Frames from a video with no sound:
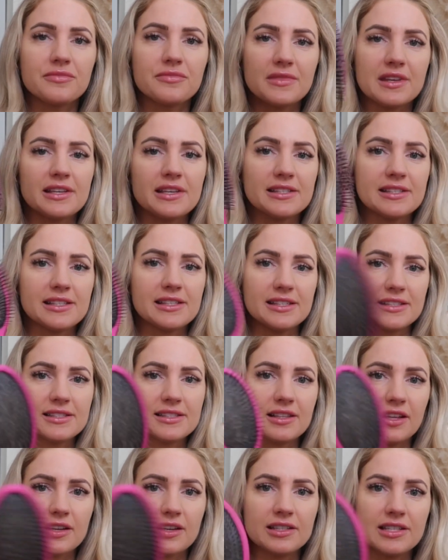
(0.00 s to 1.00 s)
This is
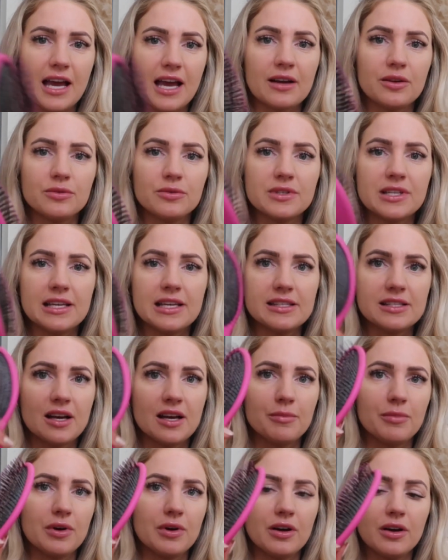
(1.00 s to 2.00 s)
like a tangle
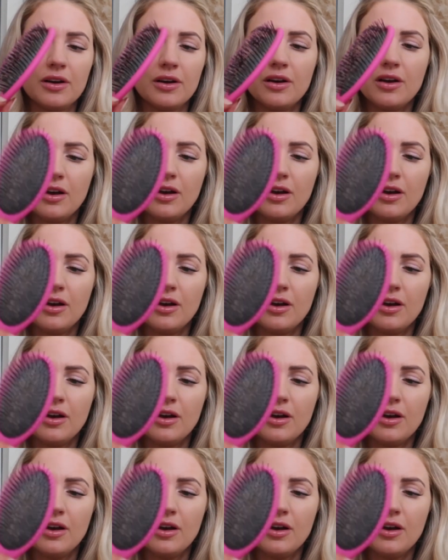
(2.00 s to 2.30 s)
teaser, but